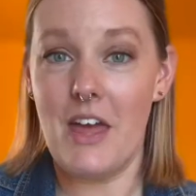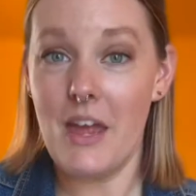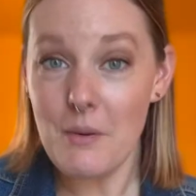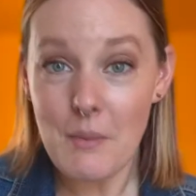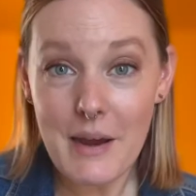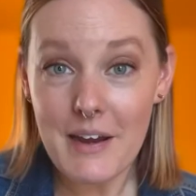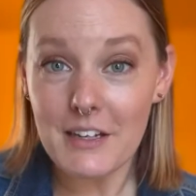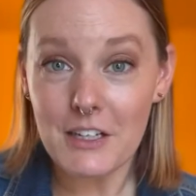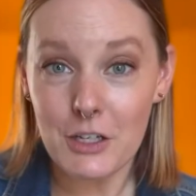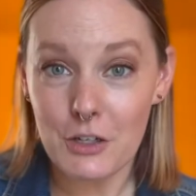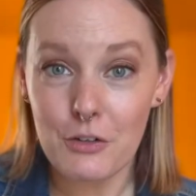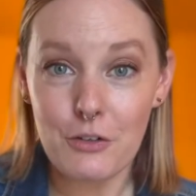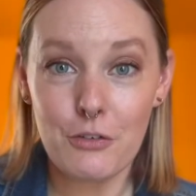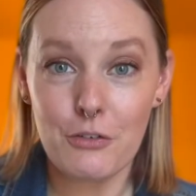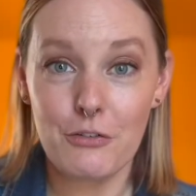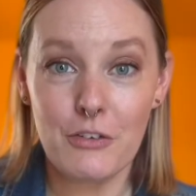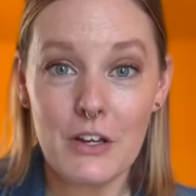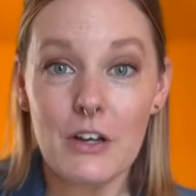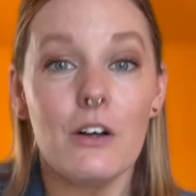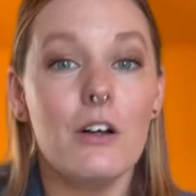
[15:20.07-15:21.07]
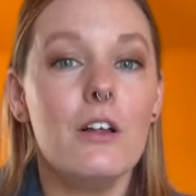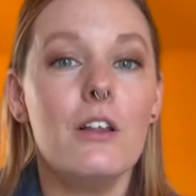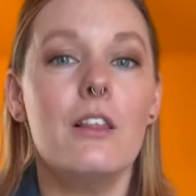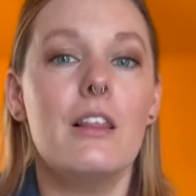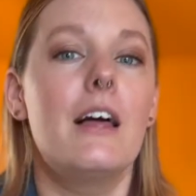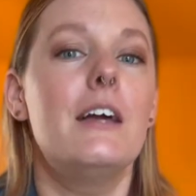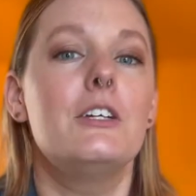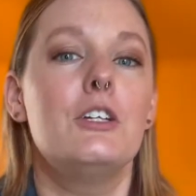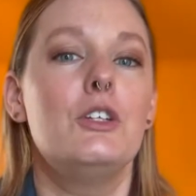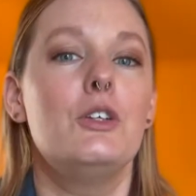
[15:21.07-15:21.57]
make you feel
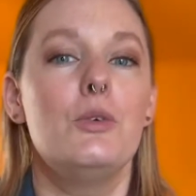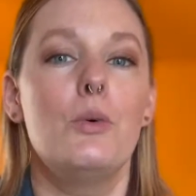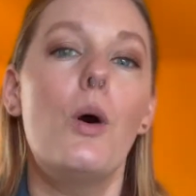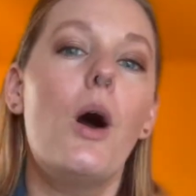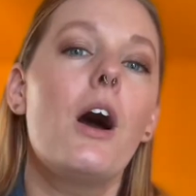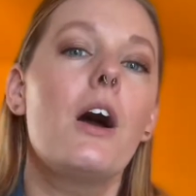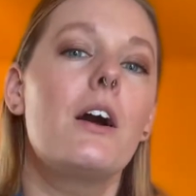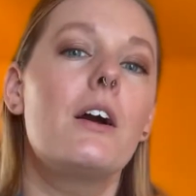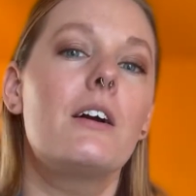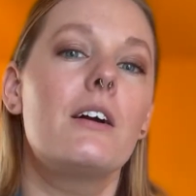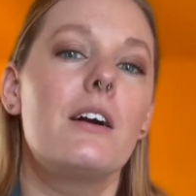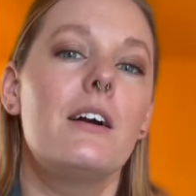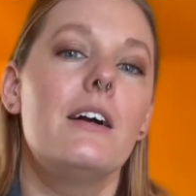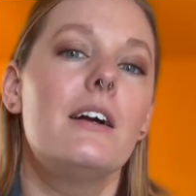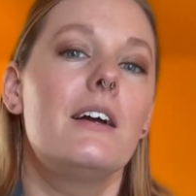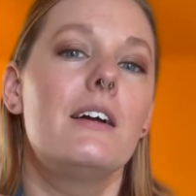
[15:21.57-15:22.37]
like you are,